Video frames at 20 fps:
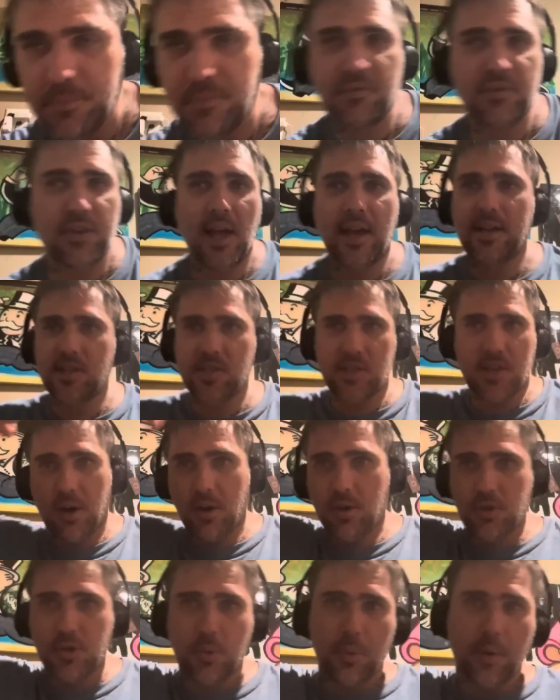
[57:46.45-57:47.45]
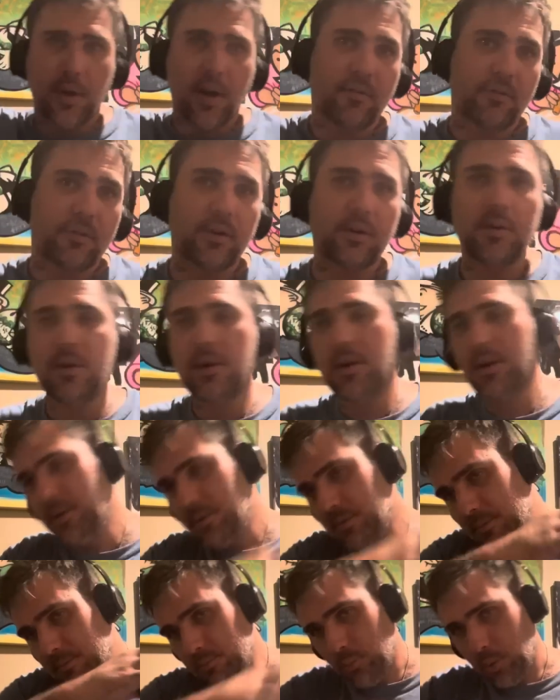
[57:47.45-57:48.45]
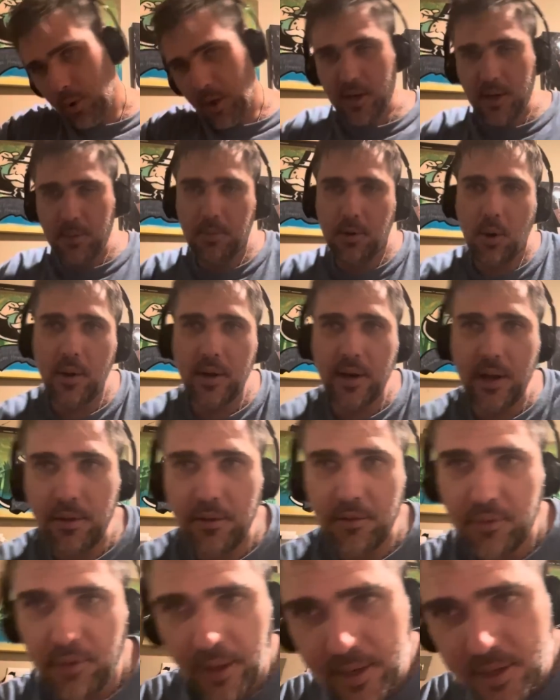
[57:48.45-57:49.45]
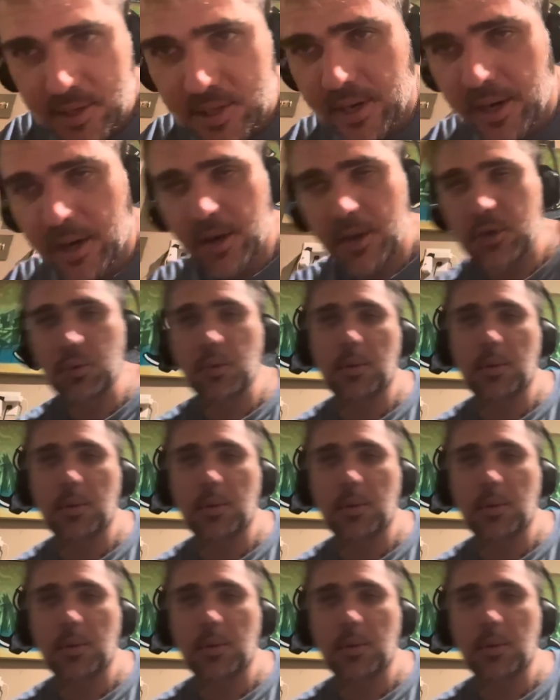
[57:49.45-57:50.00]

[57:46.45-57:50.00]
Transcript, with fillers: flight of stairs or whatever. We end up going down the flight of stairs.